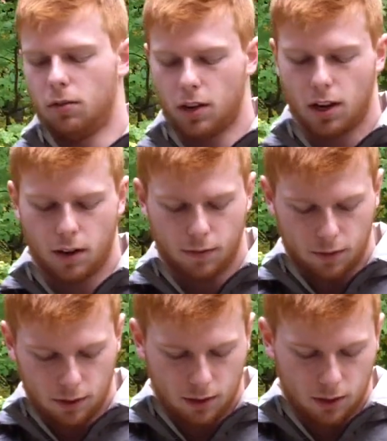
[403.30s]
you have
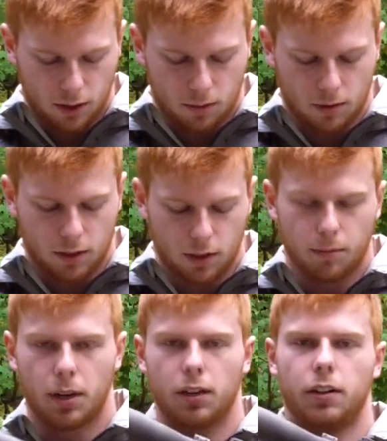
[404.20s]
this one, this
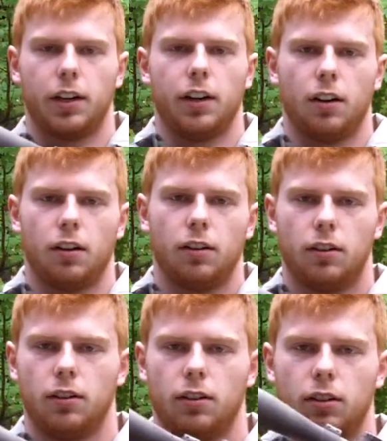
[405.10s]
little button right here,
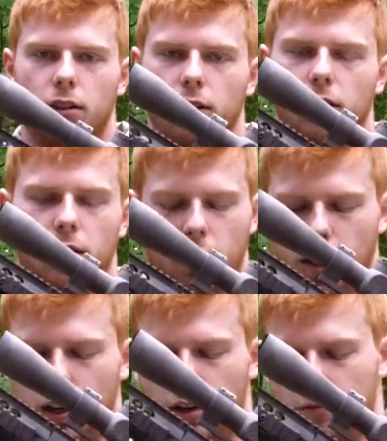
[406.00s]

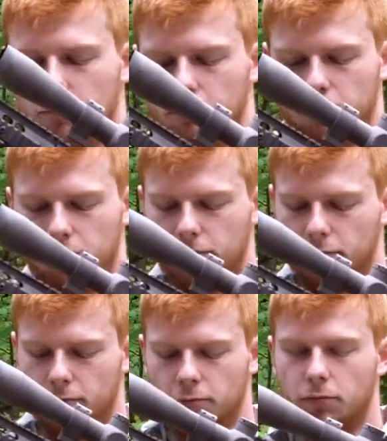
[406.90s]
and
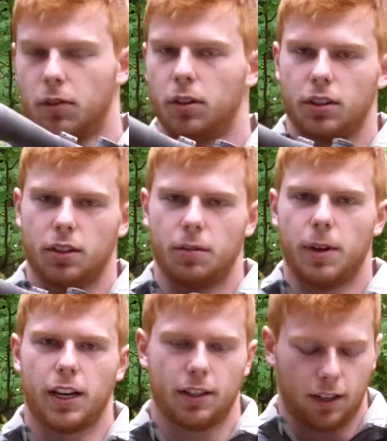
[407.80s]
releases the
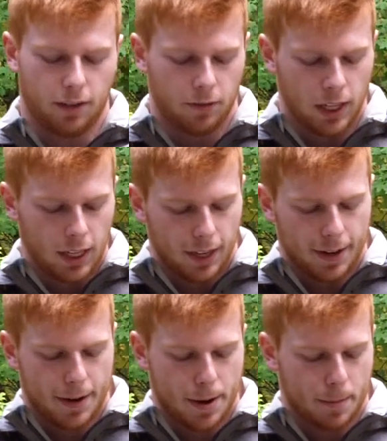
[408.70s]
magazine.
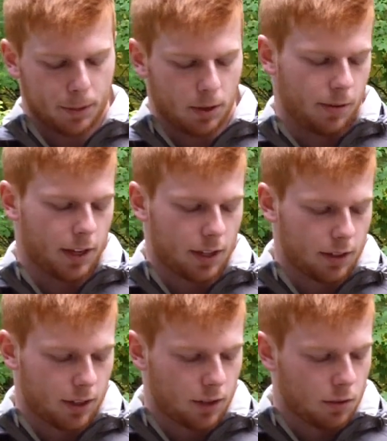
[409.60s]
So anyway,
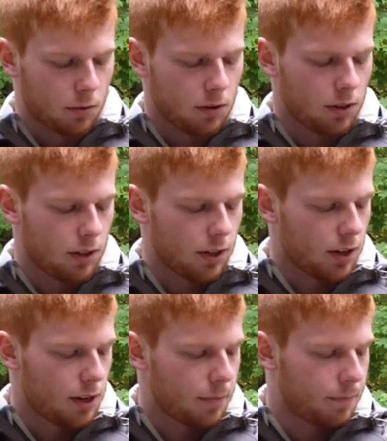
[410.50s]
that's cool.
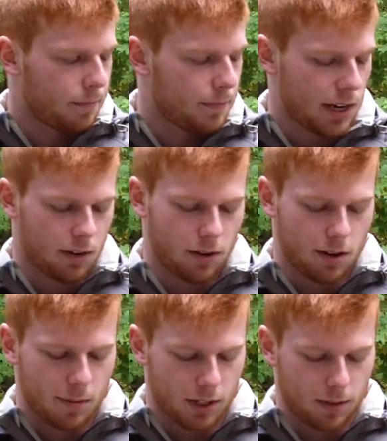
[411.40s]
I don't
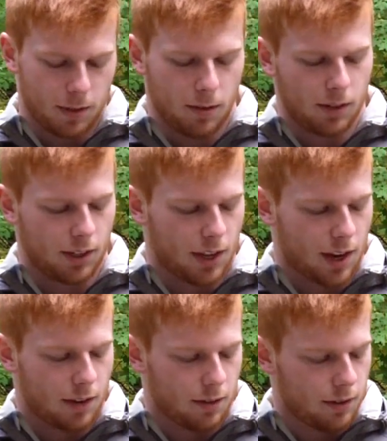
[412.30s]
know how much I'll be using
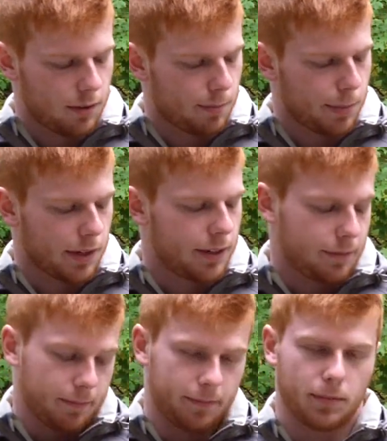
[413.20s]
that, but
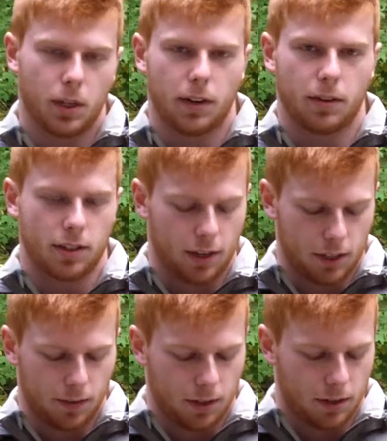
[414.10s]
whatever, it's a
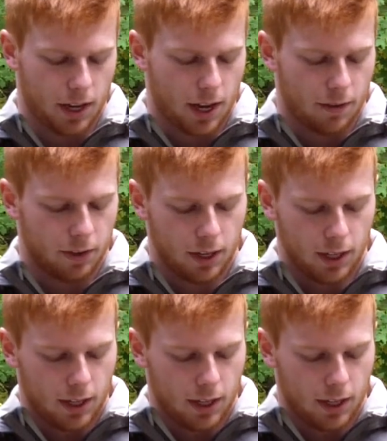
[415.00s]
nice feature to have.